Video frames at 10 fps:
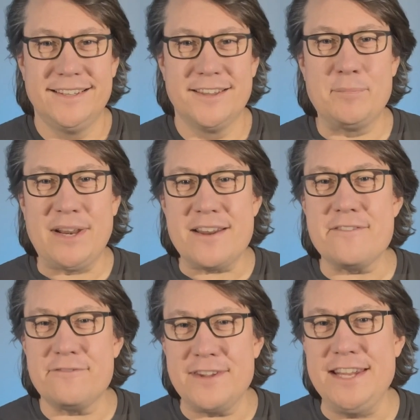The
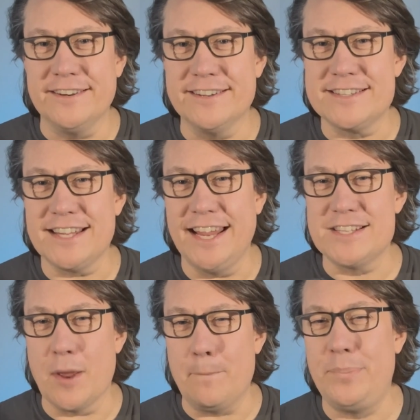planet Venus is
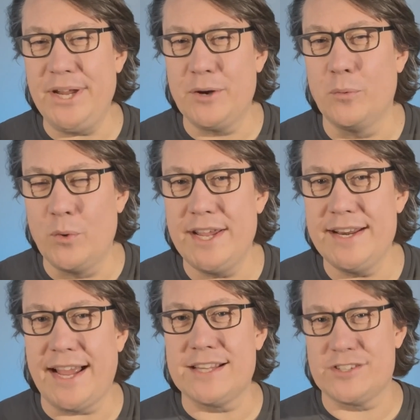a big weird
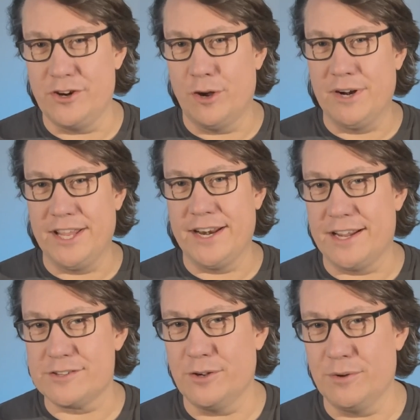ass anomaly in
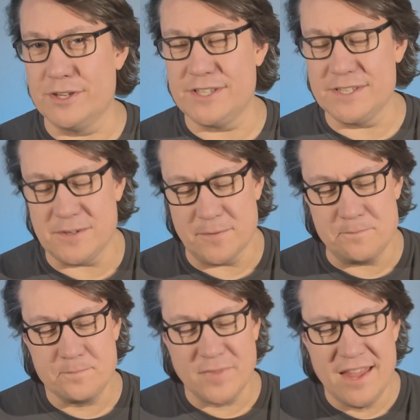our solar system.
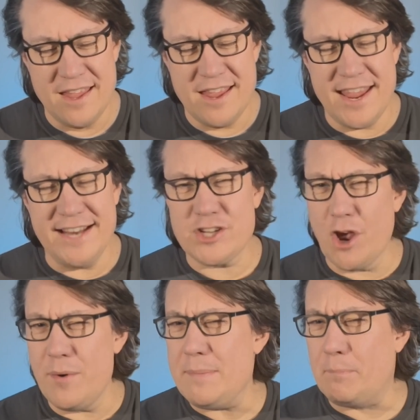It's
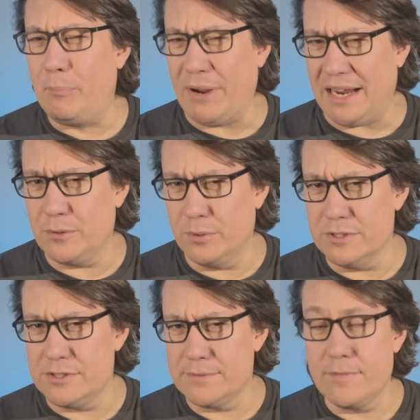going
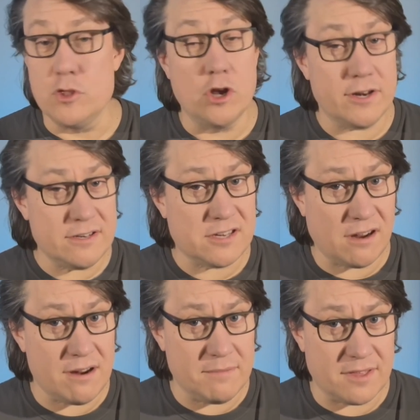backwards, not in
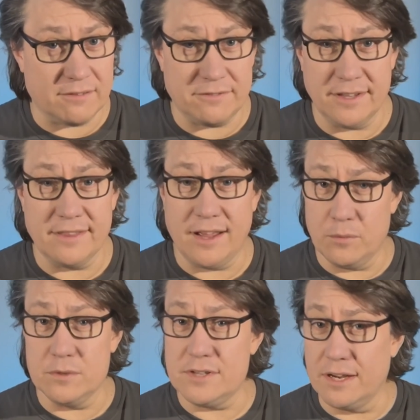time, thankfully, that
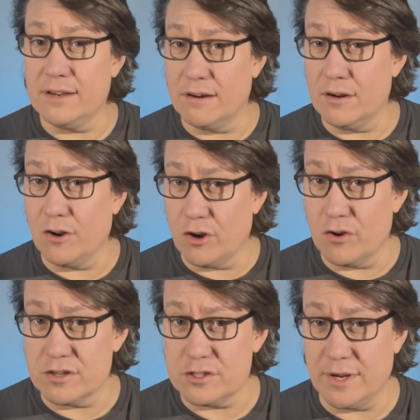would take a lot
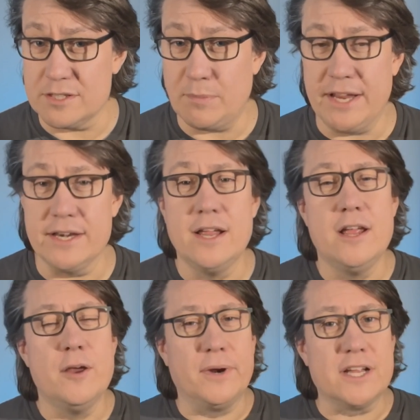longer to explain.
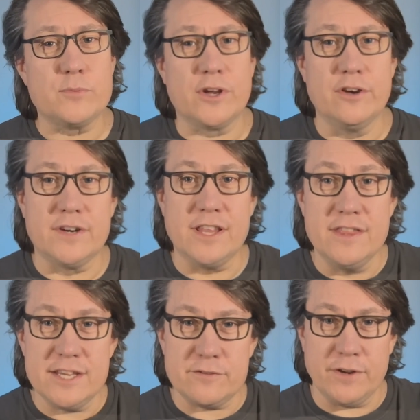But as we covered in
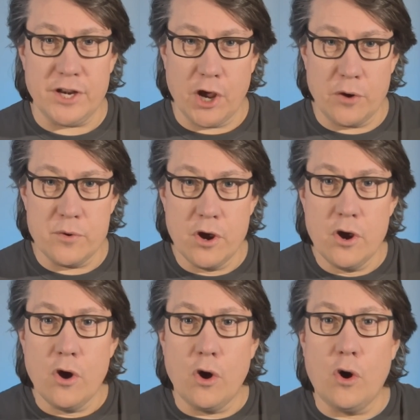this video,
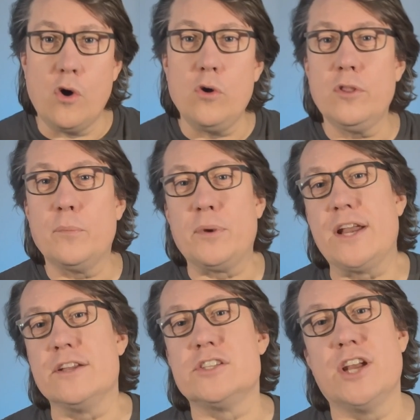all the
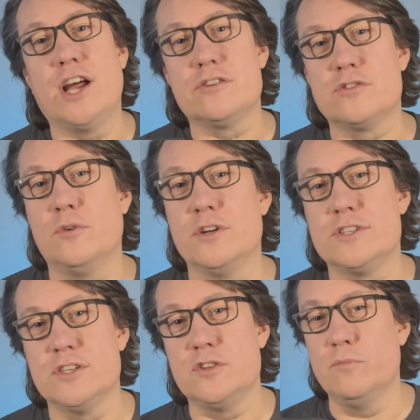planets in our solar
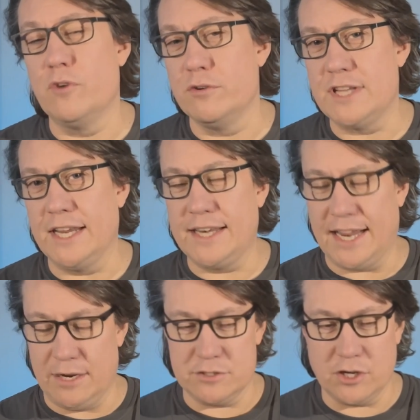system rotate
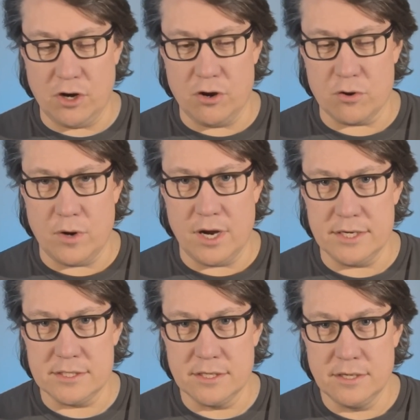counterclockwise,